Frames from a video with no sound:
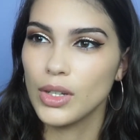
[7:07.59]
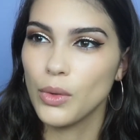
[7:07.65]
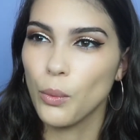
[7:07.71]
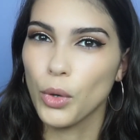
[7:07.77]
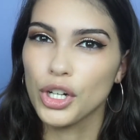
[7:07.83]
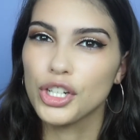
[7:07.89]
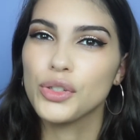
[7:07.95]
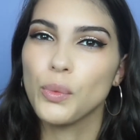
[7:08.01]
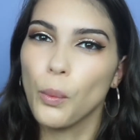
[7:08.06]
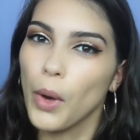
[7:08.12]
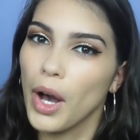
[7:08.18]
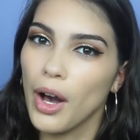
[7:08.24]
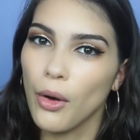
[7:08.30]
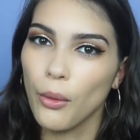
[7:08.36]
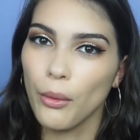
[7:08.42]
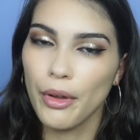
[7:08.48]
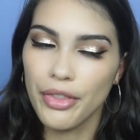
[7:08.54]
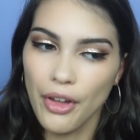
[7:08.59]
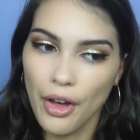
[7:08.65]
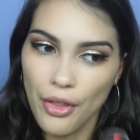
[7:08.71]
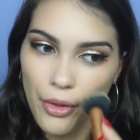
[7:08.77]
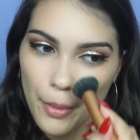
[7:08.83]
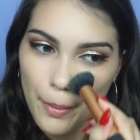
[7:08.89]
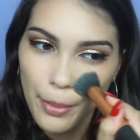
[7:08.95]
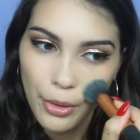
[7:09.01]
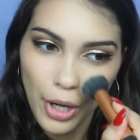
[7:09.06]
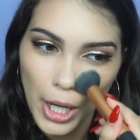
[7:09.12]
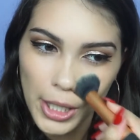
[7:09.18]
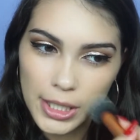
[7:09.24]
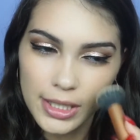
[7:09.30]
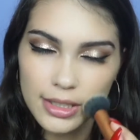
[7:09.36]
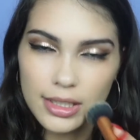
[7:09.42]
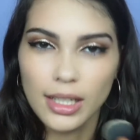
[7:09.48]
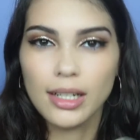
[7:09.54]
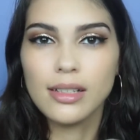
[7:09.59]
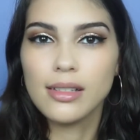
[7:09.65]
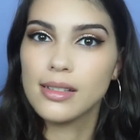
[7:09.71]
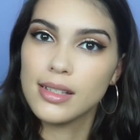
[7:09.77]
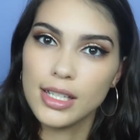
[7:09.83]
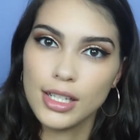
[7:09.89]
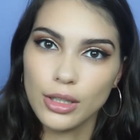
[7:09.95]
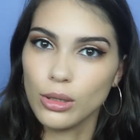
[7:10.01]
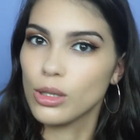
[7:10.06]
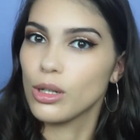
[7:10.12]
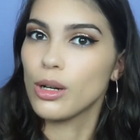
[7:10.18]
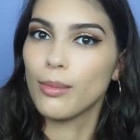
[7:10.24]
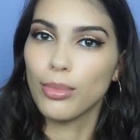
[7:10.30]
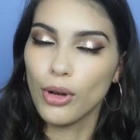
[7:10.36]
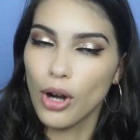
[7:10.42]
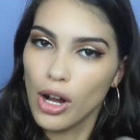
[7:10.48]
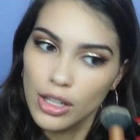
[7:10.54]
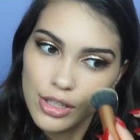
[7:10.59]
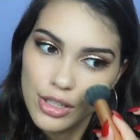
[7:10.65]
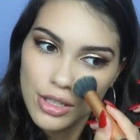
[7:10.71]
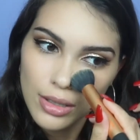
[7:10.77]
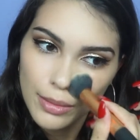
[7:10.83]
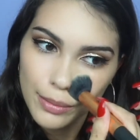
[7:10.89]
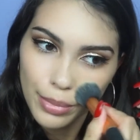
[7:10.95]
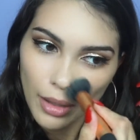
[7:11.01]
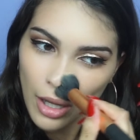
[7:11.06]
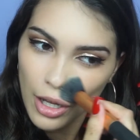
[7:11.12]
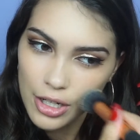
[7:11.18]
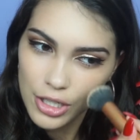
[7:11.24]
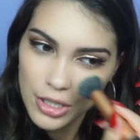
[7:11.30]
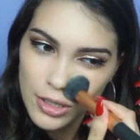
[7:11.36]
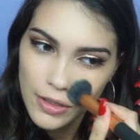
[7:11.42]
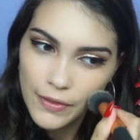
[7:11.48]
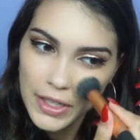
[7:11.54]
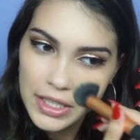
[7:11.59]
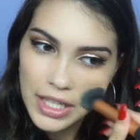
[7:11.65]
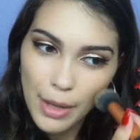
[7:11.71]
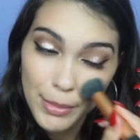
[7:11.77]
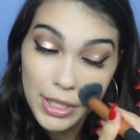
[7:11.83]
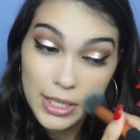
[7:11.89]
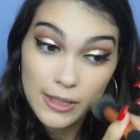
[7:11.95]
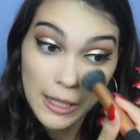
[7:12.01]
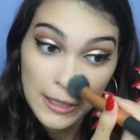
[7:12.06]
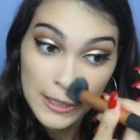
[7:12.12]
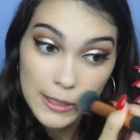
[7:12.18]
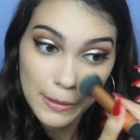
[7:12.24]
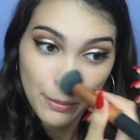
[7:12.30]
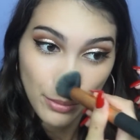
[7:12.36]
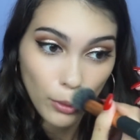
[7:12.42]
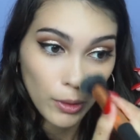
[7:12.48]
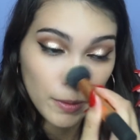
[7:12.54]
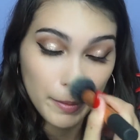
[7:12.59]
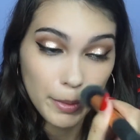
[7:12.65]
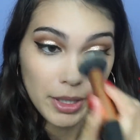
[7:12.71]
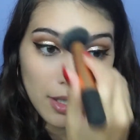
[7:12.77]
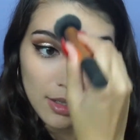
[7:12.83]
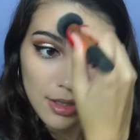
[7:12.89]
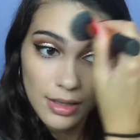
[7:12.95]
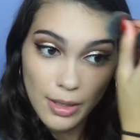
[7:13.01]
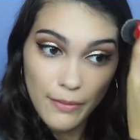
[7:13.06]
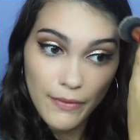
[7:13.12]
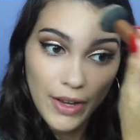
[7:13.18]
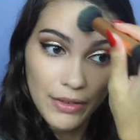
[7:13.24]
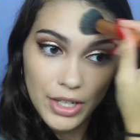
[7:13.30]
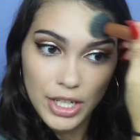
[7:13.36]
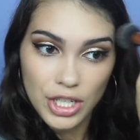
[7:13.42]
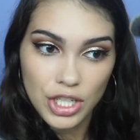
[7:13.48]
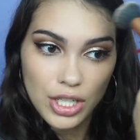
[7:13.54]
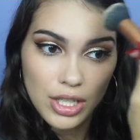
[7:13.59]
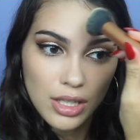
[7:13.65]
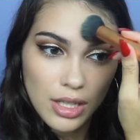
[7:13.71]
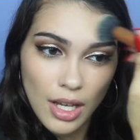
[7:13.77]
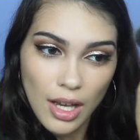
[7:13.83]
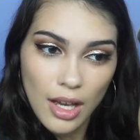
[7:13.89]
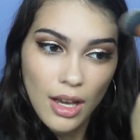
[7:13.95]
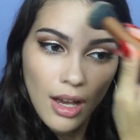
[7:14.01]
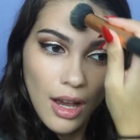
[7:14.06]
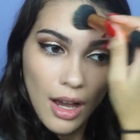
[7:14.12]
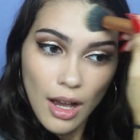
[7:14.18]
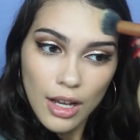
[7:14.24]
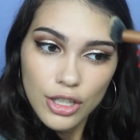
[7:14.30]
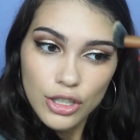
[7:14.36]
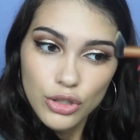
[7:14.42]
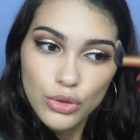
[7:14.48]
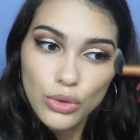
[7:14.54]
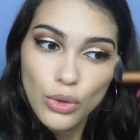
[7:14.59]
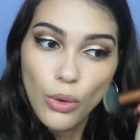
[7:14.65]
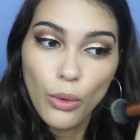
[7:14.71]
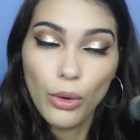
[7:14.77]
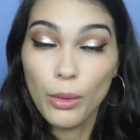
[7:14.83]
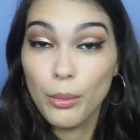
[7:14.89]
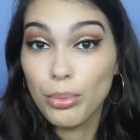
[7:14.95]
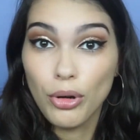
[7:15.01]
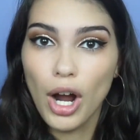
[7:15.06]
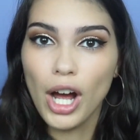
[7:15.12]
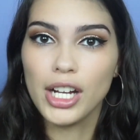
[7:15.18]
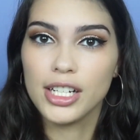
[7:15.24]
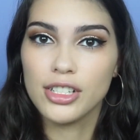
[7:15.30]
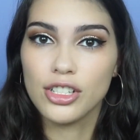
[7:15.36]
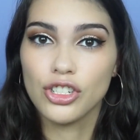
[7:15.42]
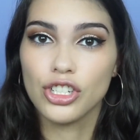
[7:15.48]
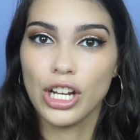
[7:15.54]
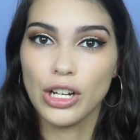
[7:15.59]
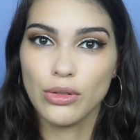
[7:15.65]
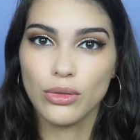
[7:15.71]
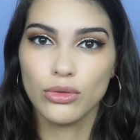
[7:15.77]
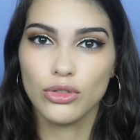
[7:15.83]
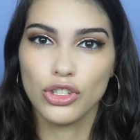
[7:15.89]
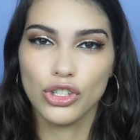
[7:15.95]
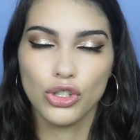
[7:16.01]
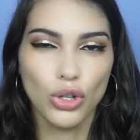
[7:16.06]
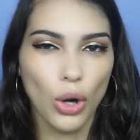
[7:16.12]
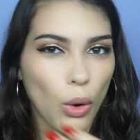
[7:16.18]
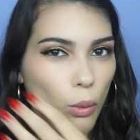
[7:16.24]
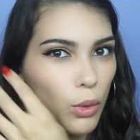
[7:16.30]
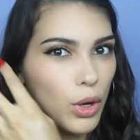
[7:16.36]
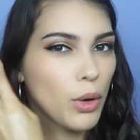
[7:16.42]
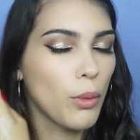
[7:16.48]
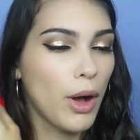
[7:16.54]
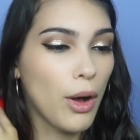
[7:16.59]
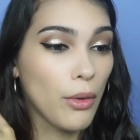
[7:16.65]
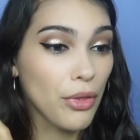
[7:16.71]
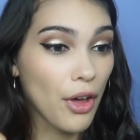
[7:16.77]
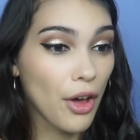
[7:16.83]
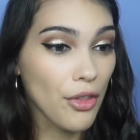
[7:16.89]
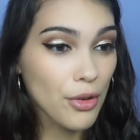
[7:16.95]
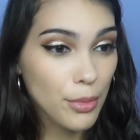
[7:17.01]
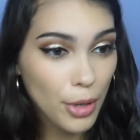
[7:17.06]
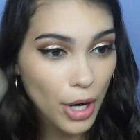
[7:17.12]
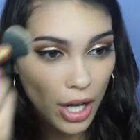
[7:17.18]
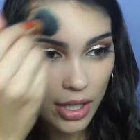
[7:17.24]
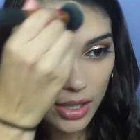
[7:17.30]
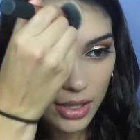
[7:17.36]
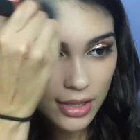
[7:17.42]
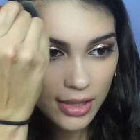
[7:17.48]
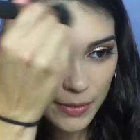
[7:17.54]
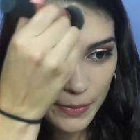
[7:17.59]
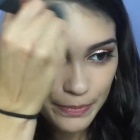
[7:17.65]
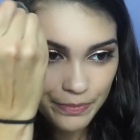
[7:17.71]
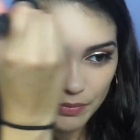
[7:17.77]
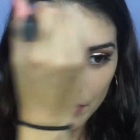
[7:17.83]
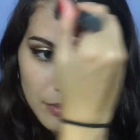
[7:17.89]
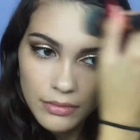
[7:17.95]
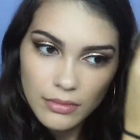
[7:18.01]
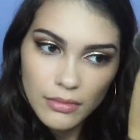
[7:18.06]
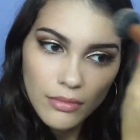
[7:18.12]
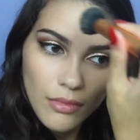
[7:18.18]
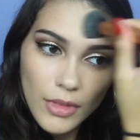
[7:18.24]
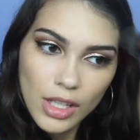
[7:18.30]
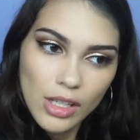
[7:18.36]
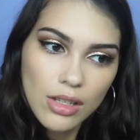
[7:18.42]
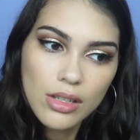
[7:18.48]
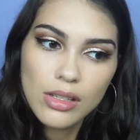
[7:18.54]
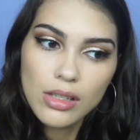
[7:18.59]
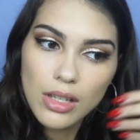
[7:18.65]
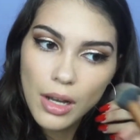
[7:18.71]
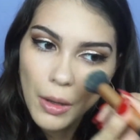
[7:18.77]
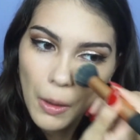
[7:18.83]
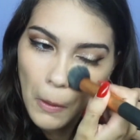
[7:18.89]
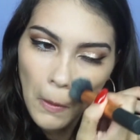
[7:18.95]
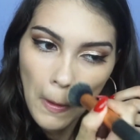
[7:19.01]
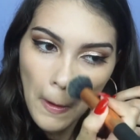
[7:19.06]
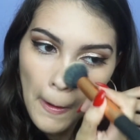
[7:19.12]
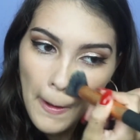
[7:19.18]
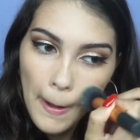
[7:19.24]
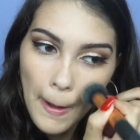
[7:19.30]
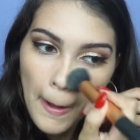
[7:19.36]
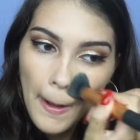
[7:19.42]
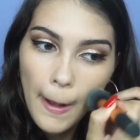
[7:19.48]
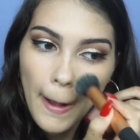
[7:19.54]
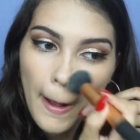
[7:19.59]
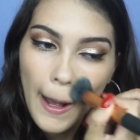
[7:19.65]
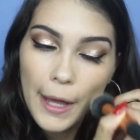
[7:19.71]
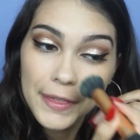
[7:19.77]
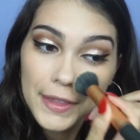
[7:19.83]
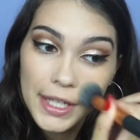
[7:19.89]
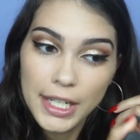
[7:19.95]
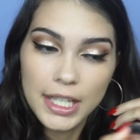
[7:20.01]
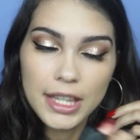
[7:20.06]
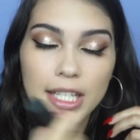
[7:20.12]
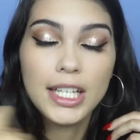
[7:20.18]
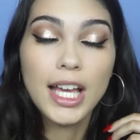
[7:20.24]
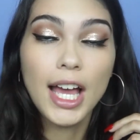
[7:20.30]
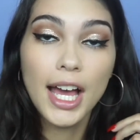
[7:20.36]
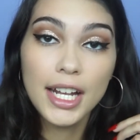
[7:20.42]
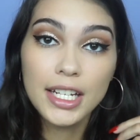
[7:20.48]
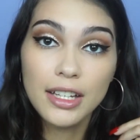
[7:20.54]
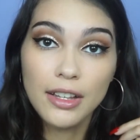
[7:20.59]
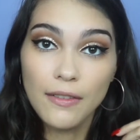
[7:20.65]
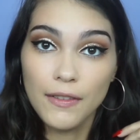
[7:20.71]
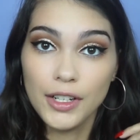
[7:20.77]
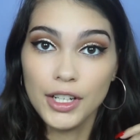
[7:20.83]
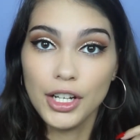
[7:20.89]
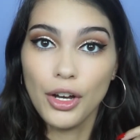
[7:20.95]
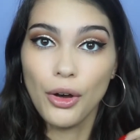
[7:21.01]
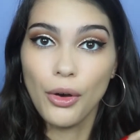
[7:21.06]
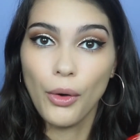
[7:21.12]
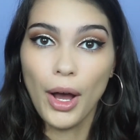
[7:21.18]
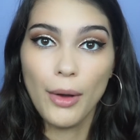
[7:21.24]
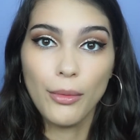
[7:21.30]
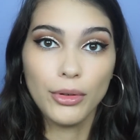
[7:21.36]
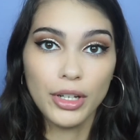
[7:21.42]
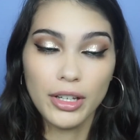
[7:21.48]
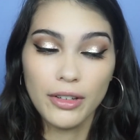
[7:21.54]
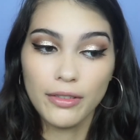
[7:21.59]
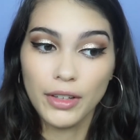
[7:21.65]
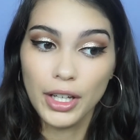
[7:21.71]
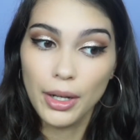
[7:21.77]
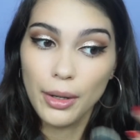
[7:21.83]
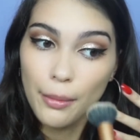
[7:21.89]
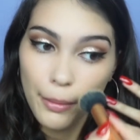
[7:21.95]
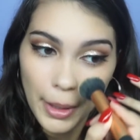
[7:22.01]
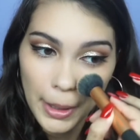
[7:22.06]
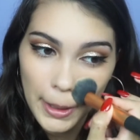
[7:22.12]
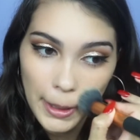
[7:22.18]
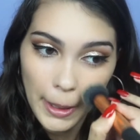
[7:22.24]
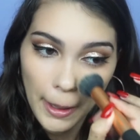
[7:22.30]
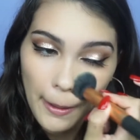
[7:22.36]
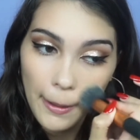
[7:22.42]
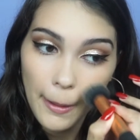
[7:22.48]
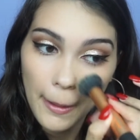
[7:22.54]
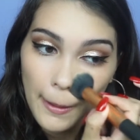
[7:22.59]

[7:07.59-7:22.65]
works well with other products like concealer, bronzer, blush, and stuff like that, because that is important, because some foundations or products in general just don't work well with other products. So, and then at the end of the video, I will give like my